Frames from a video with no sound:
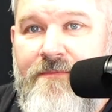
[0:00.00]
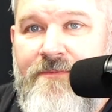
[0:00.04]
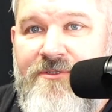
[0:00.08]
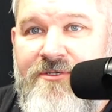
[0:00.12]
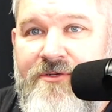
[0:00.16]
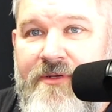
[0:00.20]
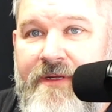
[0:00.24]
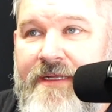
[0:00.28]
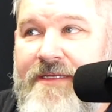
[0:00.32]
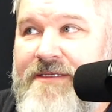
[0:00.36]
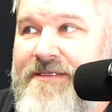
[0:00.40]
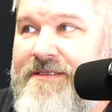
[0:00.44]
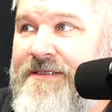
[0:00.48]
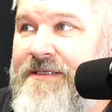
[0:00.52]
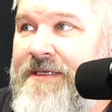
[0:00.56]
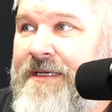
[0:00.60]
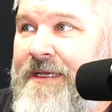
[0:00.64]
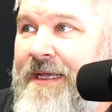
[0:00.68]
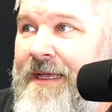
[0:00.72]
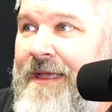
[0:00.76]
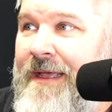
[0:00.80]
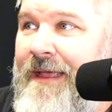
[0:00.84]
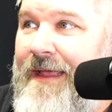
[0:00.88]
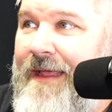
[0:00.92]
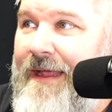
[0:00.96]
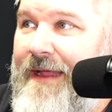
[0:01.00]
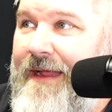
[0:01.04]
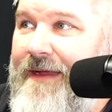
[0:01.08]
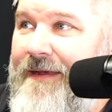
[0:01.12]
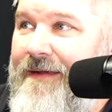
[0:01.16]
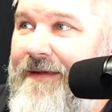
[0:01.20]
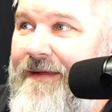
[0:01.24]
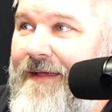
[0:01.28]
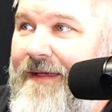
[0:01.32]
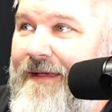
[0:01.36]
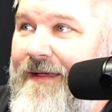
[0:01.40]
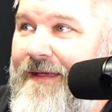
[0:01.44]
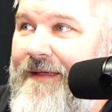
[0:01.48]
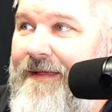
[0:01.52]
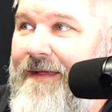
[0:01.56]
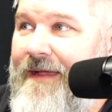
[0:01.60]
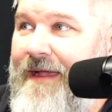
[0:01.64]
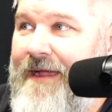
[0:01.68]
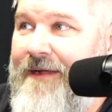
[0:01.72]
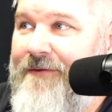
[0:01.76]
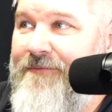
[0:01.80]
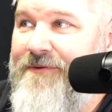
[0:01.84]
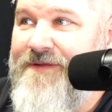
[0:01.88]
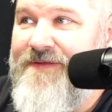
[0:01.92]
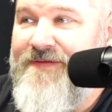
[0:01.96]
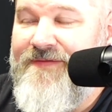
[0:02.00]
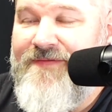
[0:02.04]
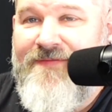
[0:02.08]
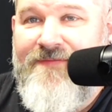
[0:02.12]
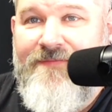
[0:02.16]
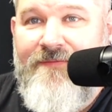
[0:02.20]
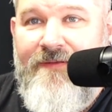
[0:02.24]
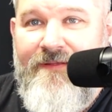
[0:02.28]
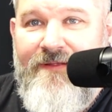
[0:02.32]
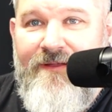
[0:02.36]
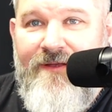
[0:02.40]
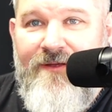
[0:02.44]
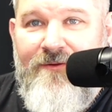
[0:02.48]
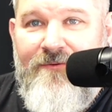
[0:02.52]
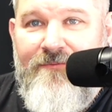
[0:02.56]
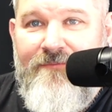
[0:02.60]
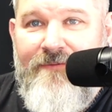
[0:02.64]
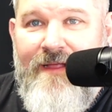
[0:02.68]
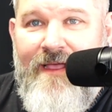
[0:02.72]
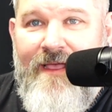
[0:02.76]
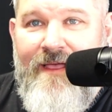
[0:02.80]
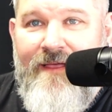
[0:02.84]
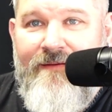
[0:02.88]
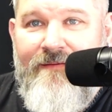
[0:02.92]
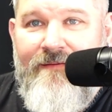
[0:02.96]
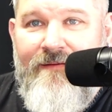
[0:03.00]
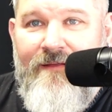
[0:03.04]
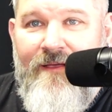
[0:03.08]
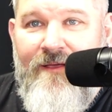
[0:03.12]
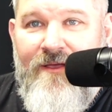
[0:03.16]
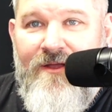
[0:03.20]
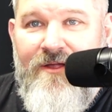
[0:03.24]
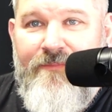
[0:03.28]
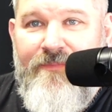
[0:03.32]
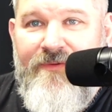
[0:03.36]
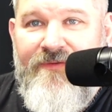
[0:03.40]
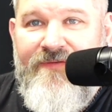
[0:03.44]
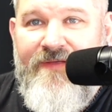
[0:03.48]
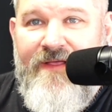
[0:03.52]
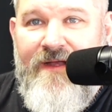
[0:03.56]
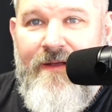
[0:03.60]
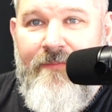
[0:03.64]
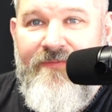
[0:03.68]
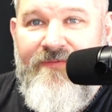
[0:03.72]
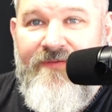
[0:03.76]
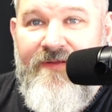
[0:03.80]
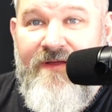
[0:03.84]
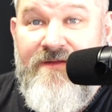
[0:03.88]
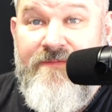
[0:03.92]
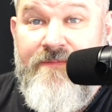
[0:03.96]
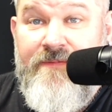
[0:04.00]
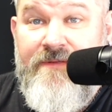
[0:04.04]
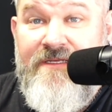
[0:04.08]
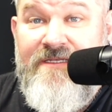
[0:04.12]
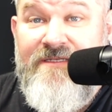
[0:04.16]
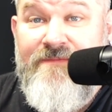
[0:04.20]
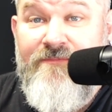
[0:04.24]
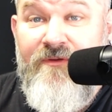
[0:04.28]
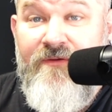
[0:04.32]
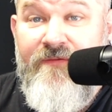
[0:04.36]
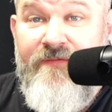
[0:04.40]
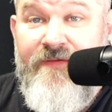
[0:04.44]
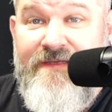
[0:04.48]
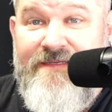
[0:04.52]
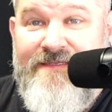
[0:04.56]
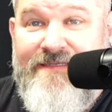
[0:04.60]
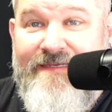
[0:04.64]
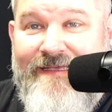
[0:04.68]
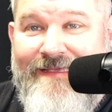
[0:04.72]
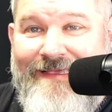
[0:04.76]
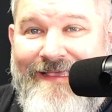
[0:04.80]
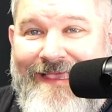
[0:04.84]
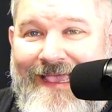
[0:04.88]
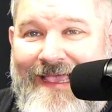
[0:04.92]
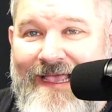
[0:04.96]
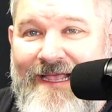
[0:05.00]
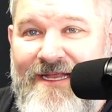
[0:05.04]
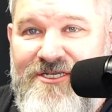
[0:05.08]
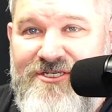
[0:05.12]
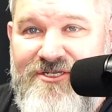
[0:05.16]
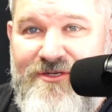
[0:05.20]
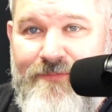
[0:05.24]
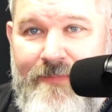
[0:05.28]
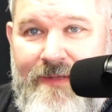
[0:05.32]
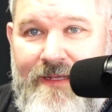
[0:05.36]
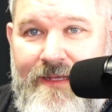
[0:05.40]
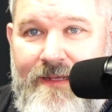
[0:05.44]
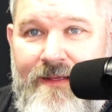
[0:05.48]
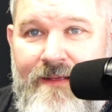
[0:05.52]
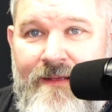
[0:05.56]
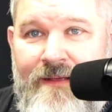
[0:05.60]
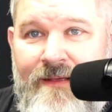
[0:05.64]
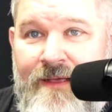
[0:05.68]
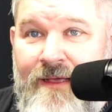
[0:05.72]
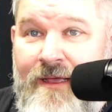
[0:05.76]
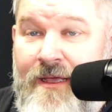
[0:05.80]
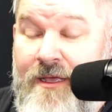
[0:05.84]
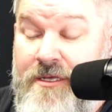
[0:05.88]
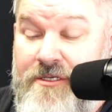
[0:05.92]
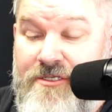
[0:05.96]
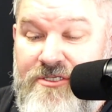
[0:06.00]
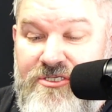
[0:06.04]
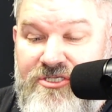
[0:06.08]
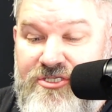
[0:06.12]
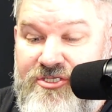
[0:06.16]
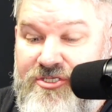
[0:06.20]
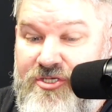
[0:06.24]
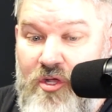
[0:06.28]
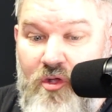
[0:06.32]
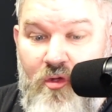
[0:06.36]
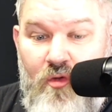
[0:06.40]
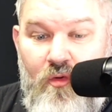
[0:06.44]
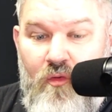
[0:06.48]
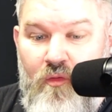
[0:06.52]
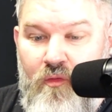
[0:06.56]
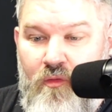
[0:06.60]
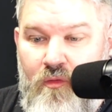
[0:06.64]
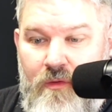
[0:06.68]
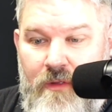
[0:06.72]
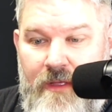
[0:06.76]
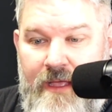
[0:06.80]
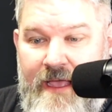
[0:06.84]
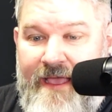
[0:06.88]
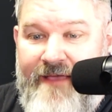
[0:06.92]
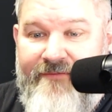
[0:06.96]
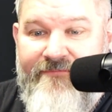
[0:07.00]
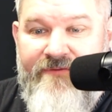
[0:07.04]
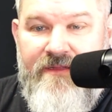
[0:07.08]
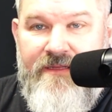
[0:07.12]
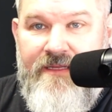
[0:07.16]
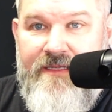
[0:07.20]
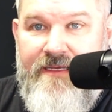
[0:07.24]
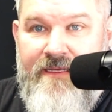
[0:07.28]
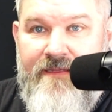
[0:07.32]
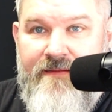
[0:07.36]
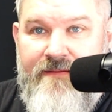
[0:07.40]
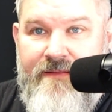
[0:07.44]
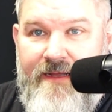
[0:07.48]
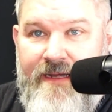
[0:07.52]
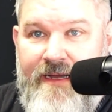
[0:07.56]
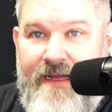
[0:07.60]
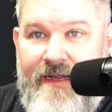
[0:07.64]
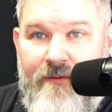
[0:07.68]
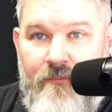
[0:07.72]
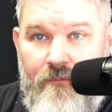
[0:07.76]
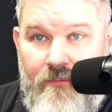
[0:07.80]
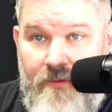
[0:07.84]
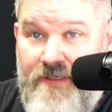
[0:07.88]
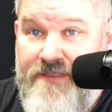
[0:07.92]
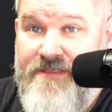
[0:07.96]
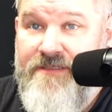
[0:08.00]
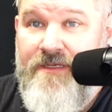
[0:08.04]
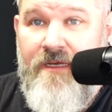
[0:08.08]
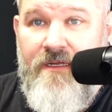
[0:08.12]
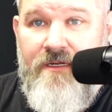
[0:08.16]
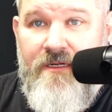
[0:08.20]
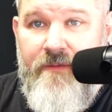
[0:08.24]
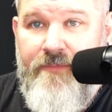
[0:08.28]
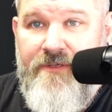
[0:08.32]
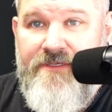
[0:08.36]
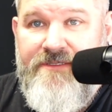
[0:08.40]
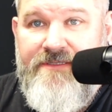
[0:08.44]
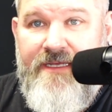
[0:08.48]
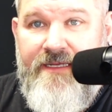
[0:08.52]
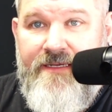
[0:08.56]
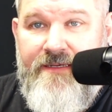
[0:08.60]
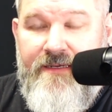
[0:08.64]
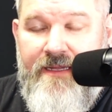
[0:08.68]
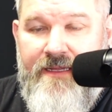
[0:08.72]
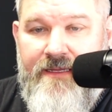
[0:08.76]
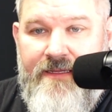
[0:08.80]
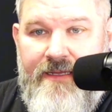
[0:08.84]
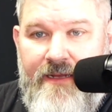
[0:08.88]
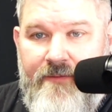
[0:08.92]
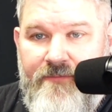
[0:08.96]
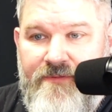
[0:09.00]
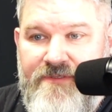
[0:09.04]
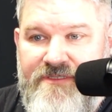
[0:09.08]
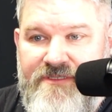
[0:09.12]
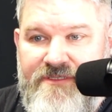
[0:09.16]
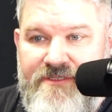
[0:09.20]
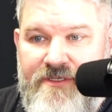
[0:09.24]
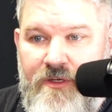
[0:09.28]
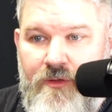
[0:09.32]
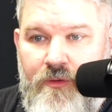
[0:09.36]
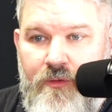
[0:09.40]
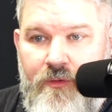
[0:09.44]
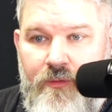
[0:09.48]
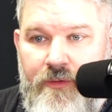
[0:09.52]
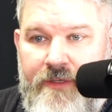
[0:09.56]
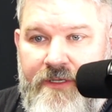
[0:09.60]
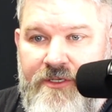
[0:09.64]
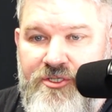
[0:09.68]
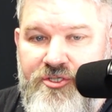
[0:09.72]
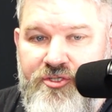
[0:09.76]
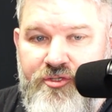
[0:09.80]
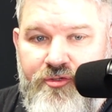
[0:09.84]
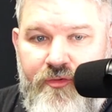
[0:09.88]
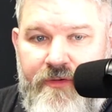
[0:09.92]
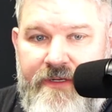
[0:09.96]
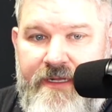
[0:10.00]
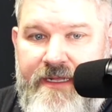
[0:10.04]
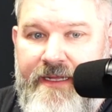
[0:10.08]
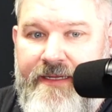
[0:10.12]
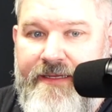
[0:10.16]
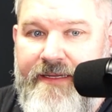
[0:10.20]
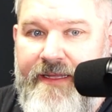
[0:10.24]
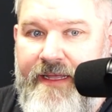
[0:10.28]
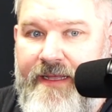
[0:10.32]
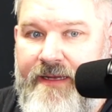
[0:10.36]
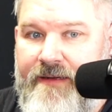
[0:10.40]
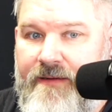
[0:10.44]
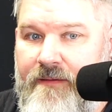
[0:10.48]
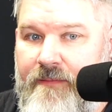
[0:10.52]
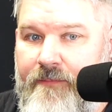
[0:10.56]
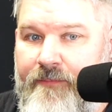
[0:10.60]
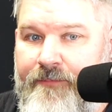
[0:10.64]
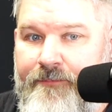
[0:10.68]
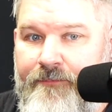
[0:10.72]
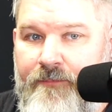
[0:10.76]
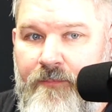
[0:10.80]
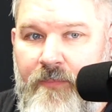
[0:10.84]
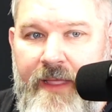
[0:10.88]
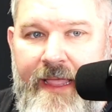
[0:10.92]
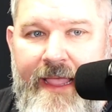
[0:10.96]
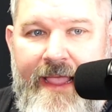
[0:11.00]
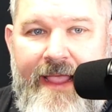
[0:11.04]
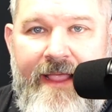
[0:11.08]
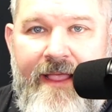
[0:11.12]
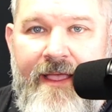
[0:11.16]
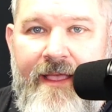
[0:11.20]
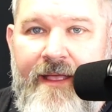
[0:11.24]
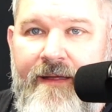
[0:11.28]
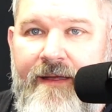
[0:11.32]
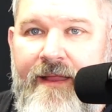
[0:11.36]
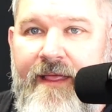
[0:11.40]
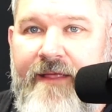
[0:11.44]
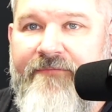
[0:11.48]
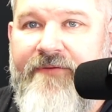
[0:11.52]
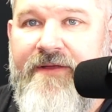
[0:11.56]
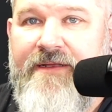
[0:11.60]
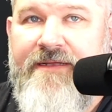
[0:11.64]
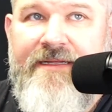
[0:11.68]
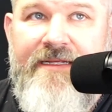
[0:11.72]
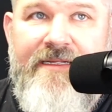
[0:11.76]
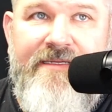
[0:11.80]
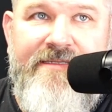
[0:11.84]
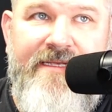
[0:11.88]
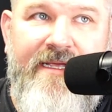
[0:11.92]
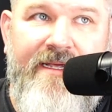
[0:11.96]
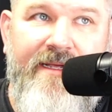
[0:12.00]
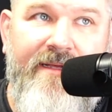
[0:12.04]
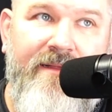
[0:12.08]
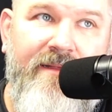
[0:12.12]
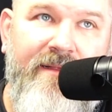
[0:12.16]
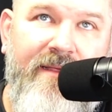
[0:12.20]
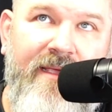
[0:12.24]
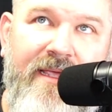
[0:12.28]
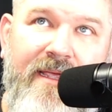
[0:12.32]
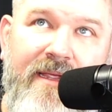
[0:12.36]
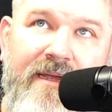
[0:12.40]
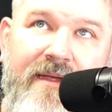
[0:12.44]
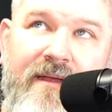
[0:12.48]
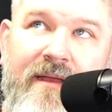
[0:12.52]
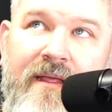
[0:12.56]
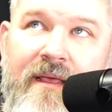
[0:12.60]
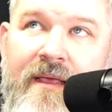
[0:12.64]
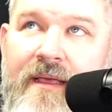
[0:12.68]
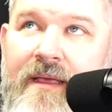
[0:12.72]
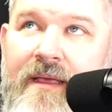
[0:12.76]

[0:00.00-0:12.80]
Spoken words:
treats, and I was not 100% upstairs, but these movies engaged me so heavily that I was 100%, and I was so intrigued and hanging on to every detail, and